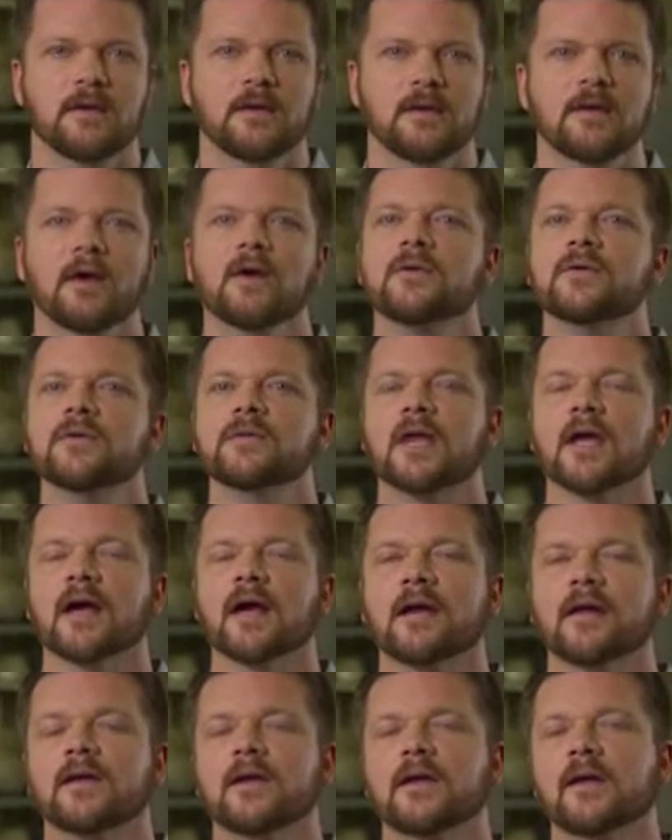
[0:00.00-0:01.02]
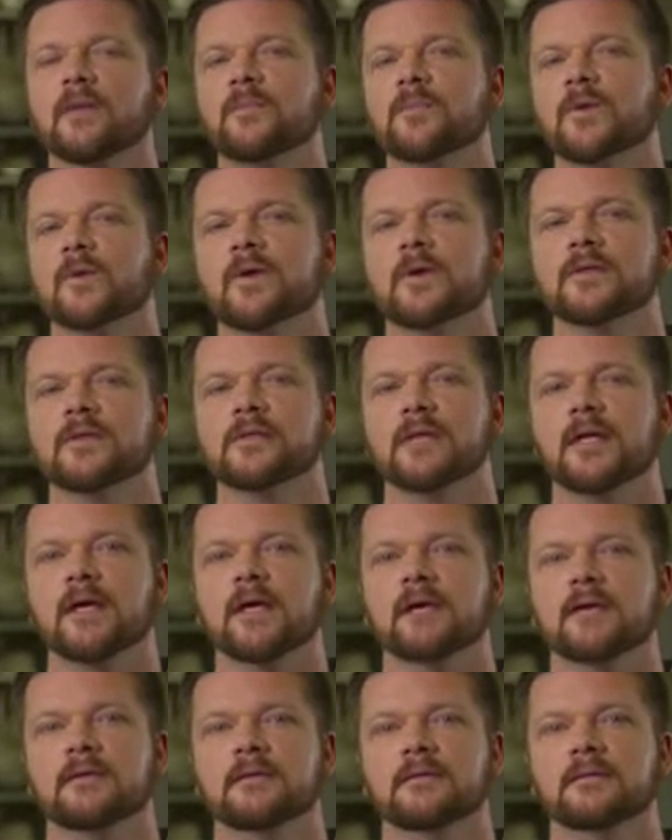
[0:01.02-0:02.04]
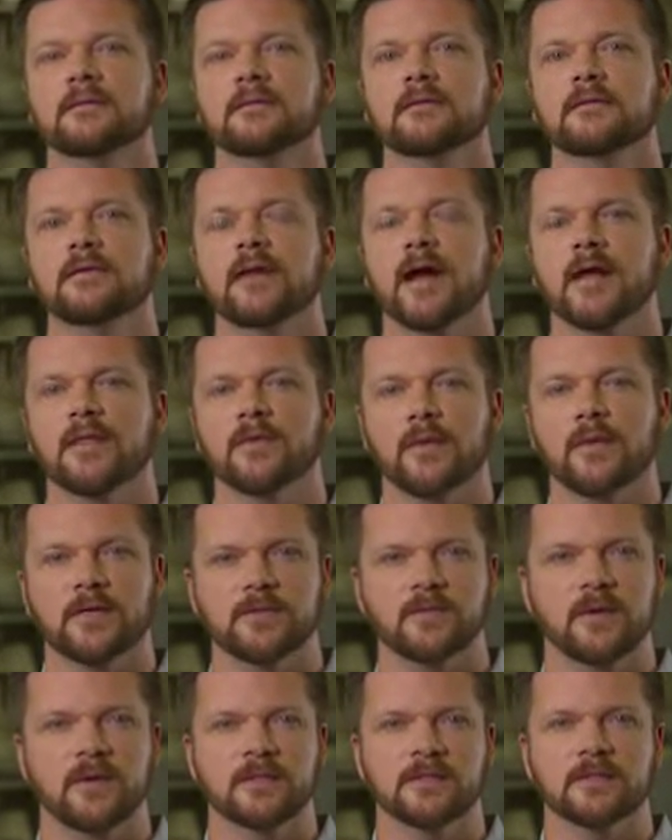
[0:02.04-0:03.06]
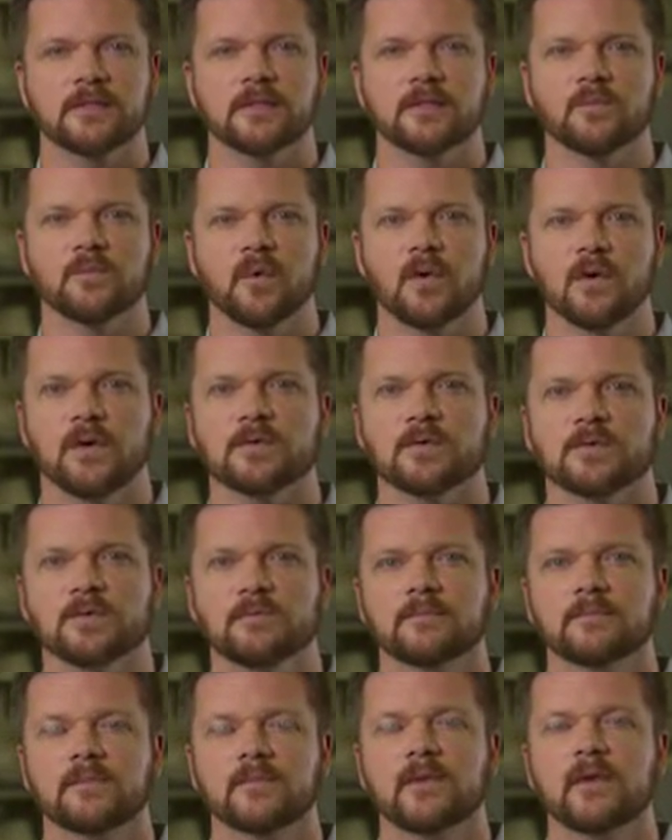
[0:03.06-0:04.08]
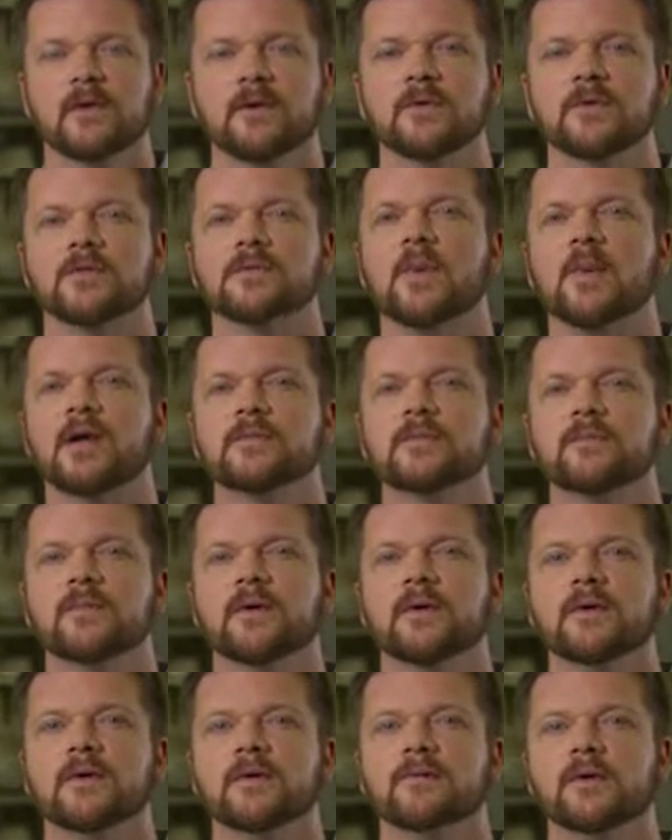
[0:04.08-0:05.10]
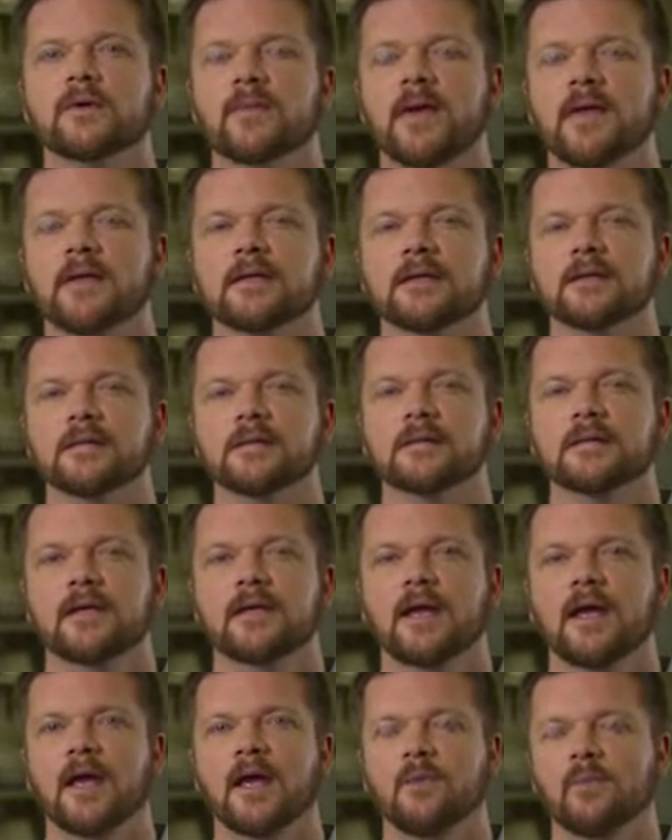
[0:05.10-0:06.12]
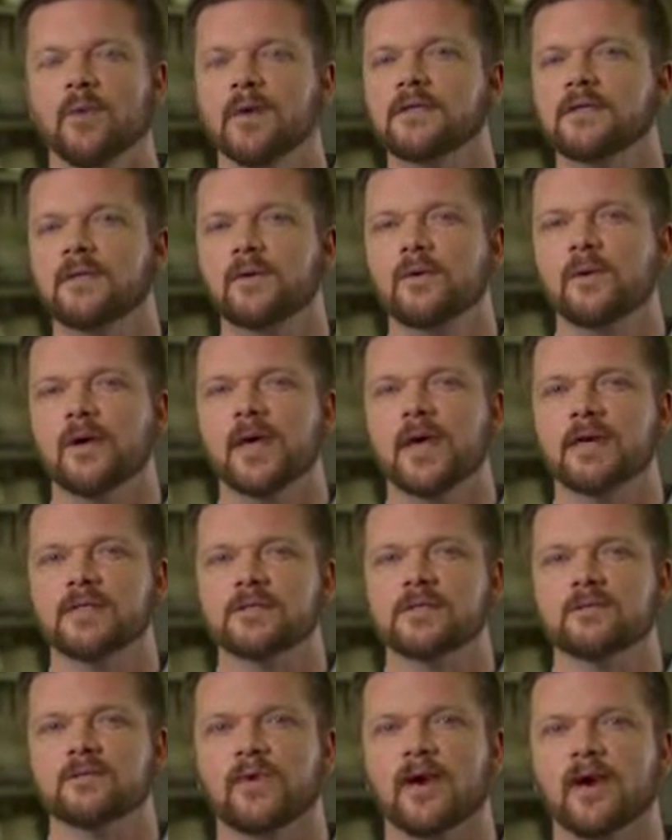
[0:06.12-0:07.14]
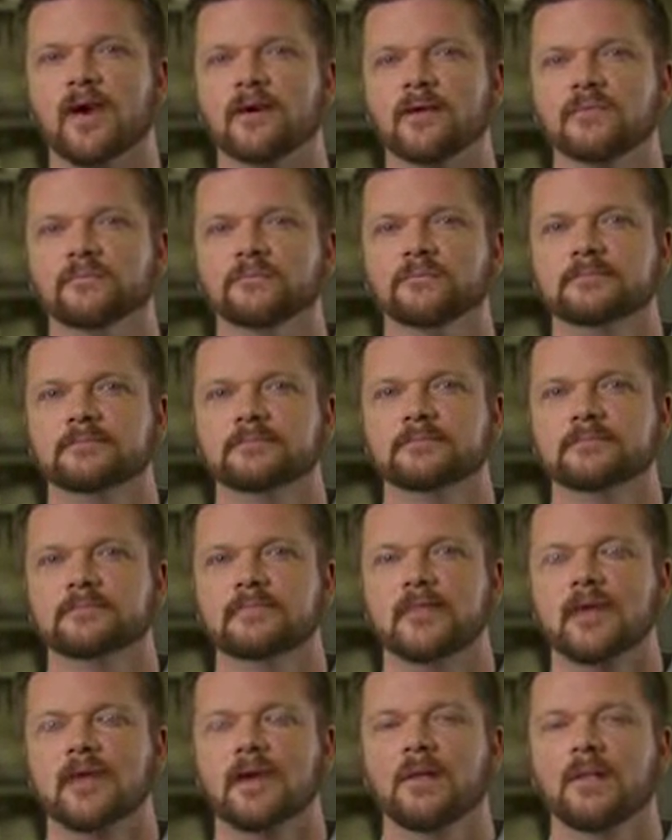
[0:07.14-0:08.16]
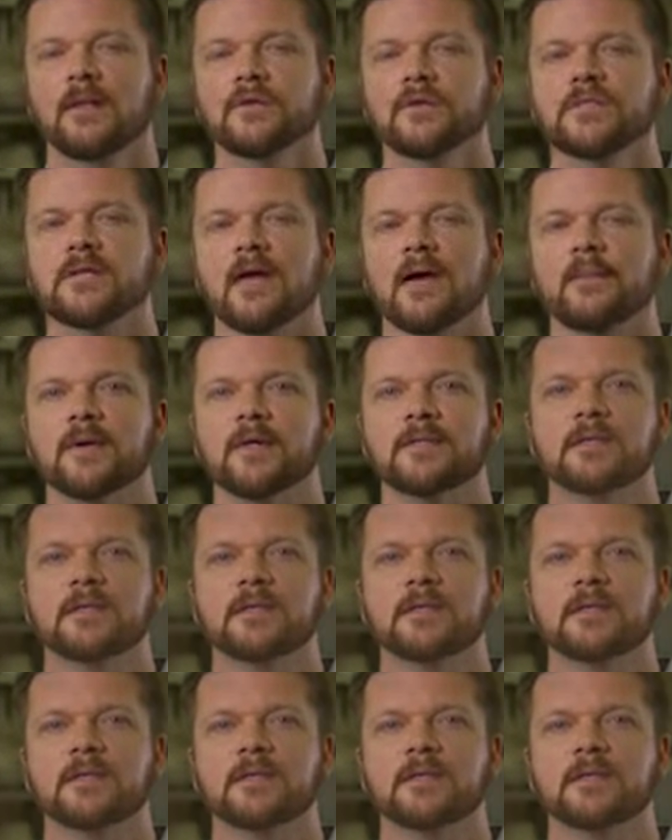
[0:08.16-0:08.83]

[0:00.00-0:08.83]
The owner's guide can help you understand how the restaurant system works, responsibilities for maintenance, and what to do in case of fire. Those topics